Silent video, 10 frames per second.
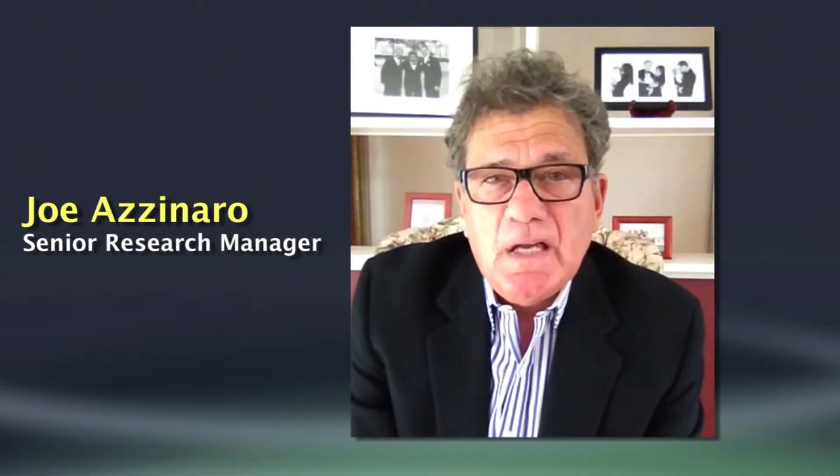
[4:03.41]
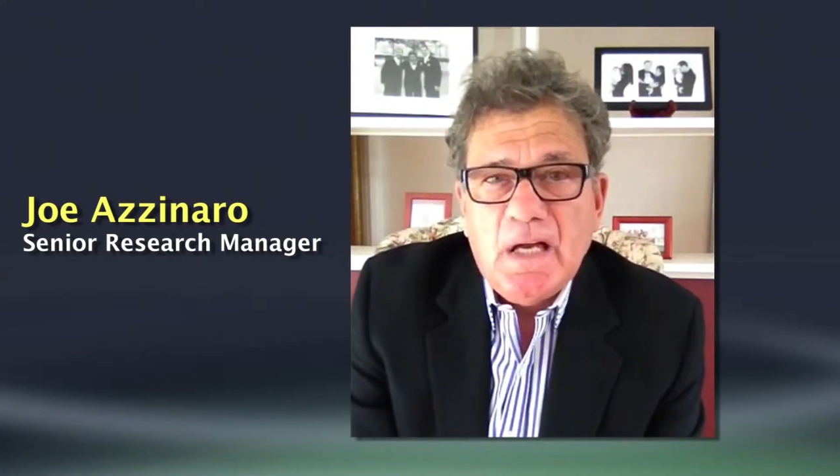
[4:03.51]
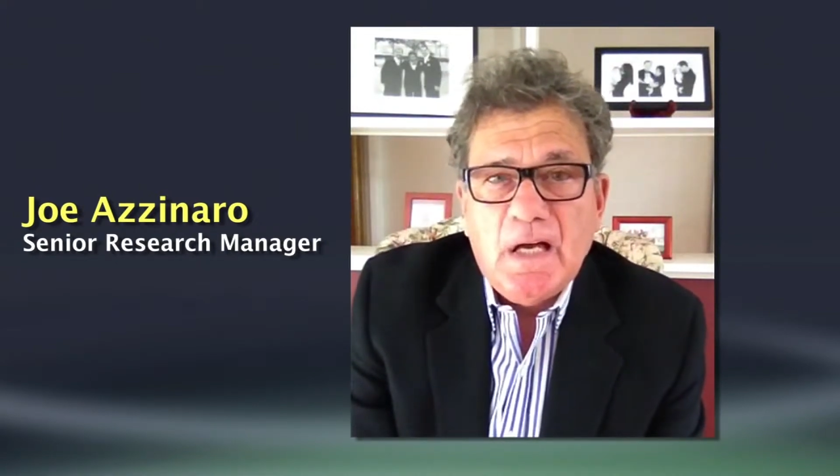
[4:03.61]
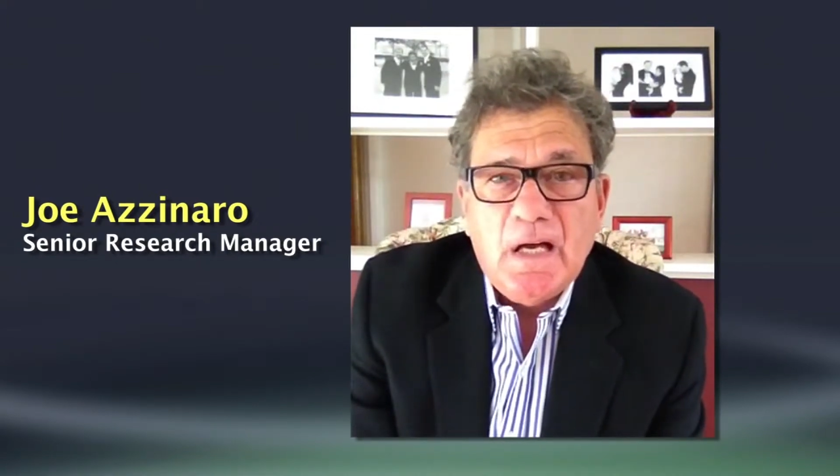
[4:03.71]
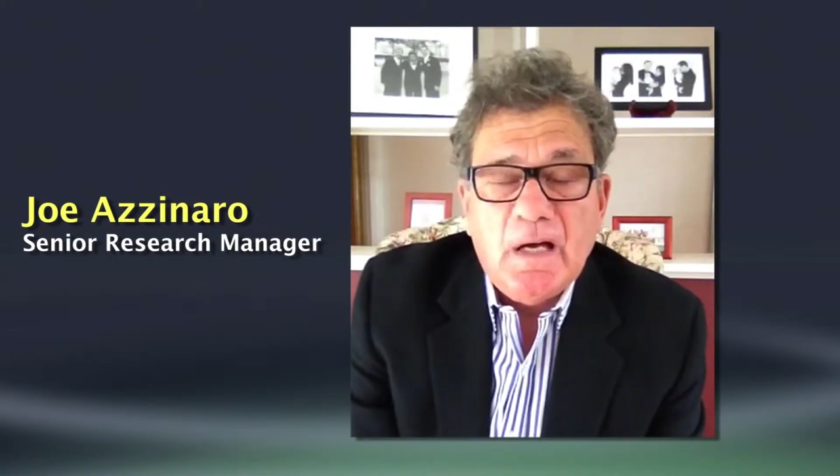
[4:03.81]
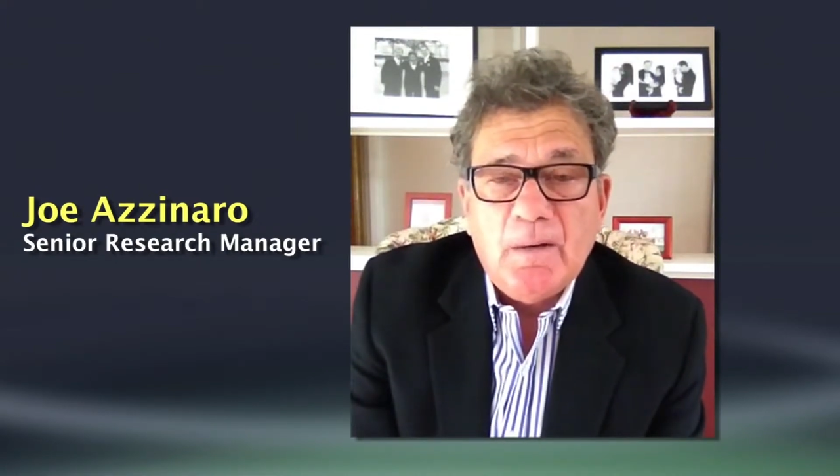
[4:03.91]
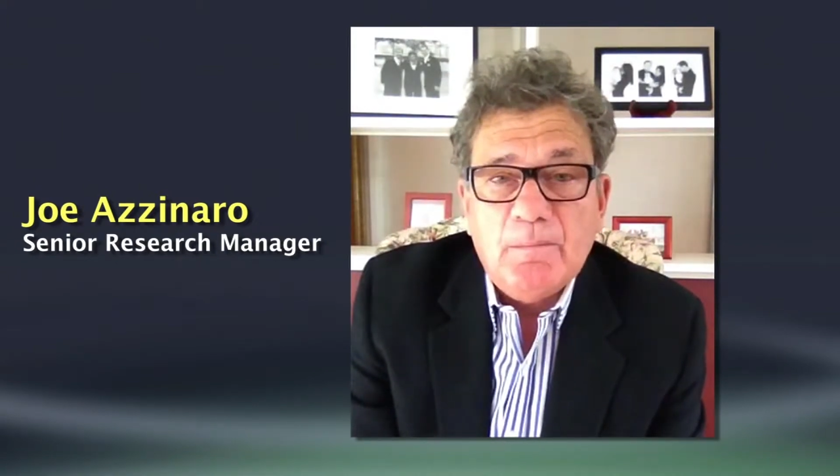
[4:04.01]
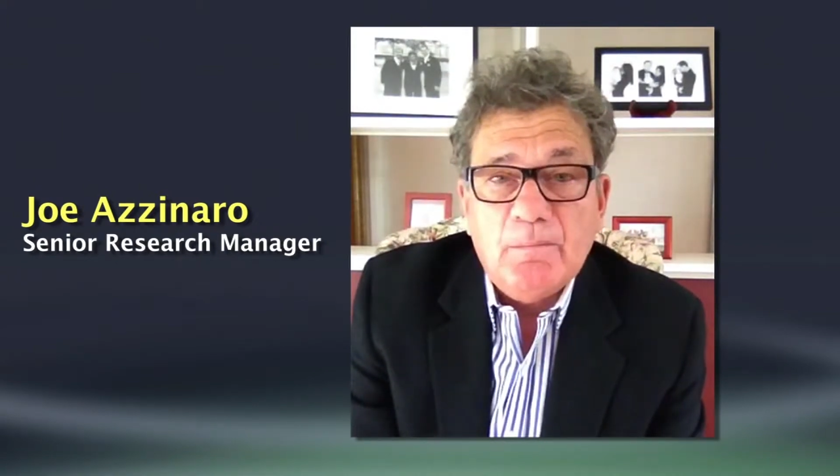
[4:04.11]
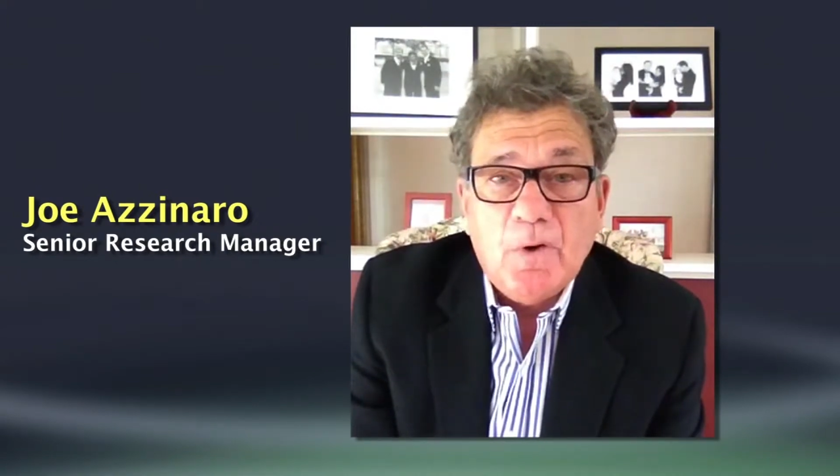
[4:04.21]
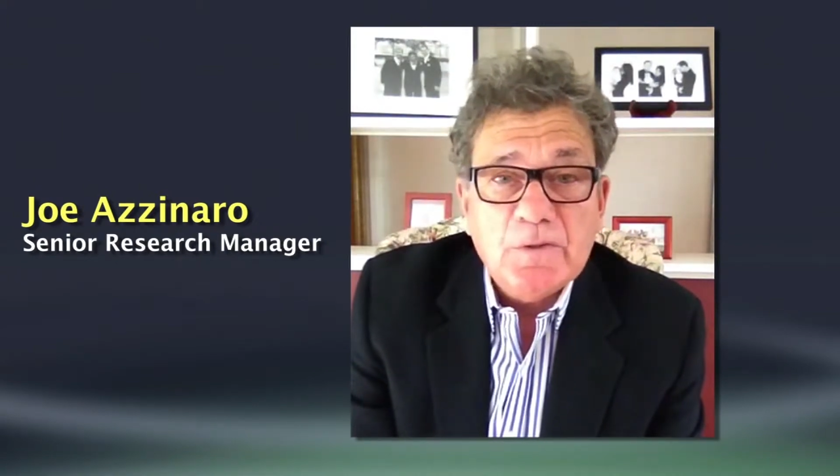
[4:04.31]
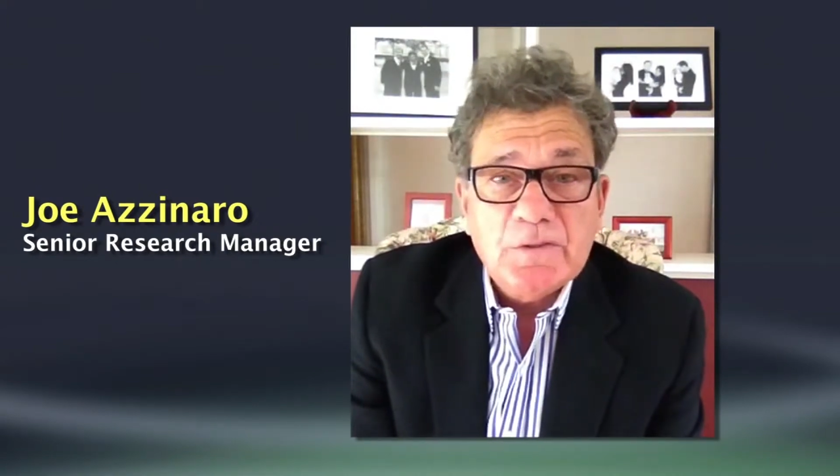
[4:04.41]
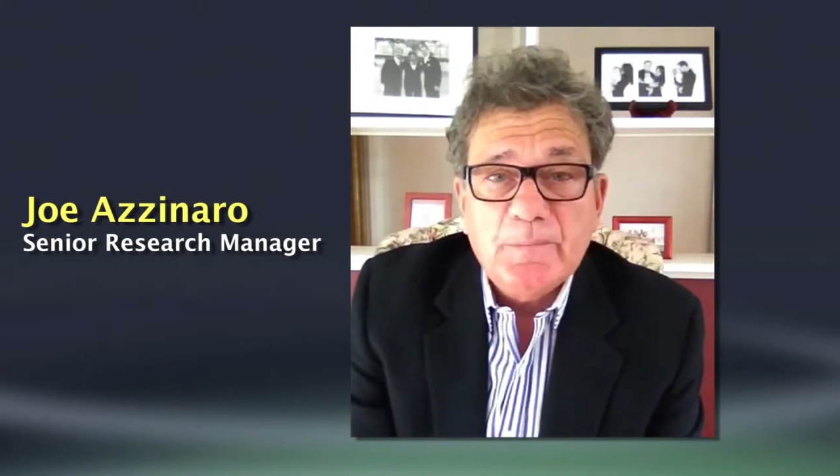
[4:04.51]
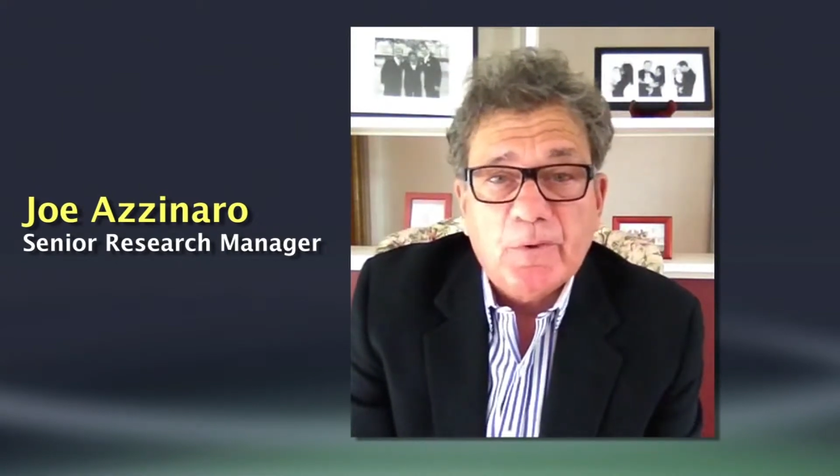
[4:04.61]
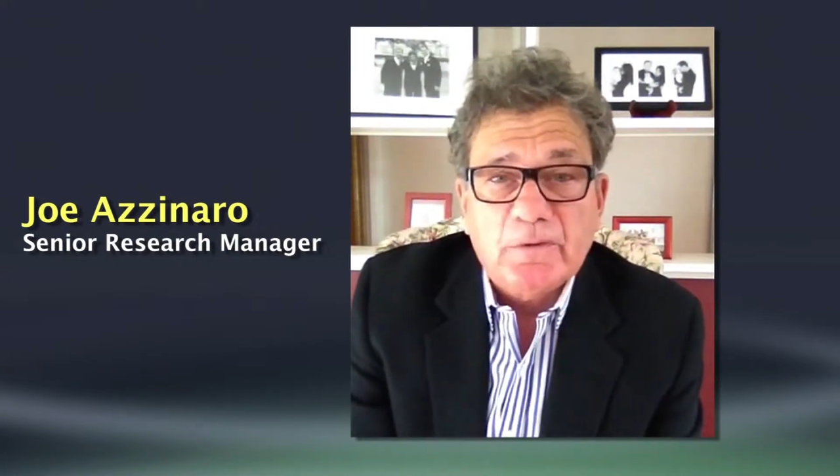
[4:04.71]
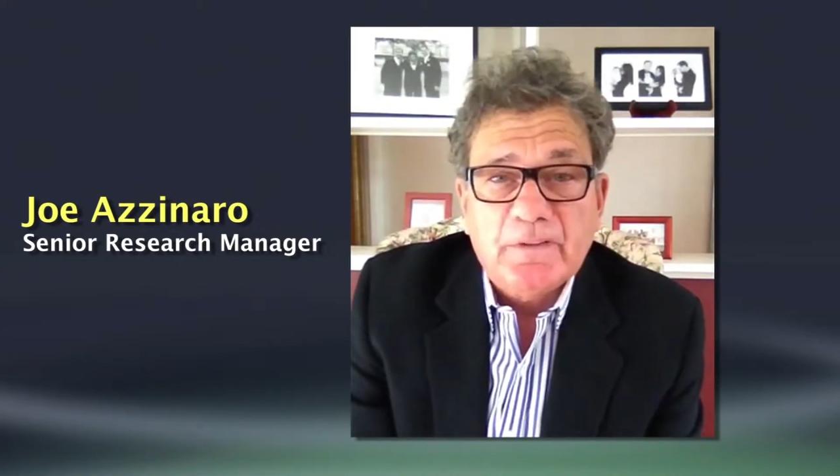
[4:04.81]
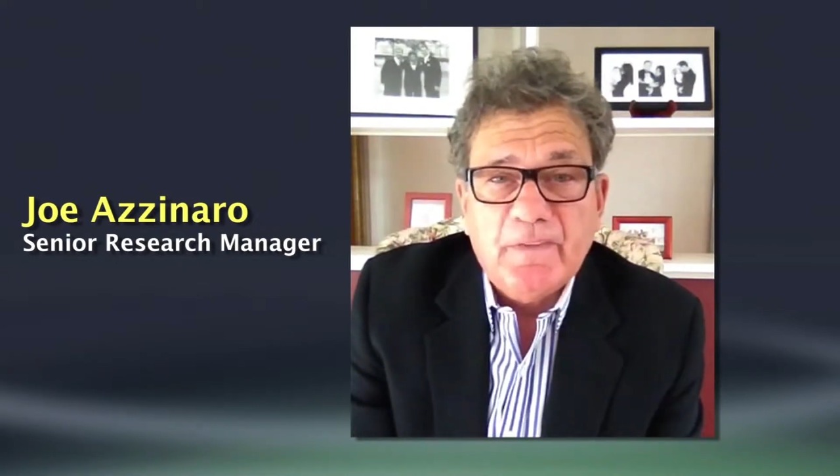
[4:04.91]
Most importantly,